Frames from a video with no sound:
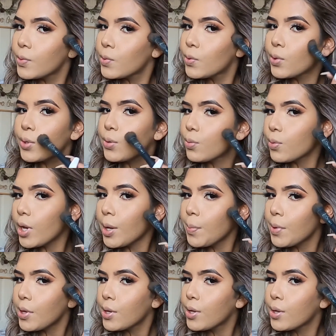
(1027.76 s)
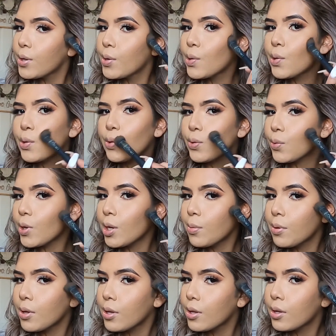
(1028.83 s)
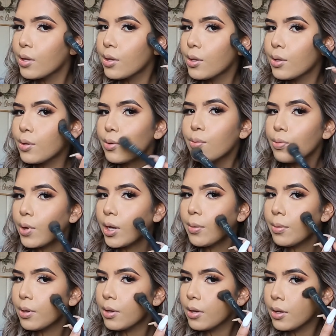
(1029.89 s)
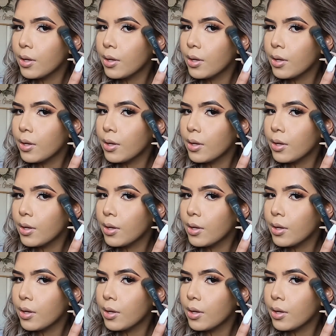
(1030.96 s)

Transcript: So swipe, swipe, swipe,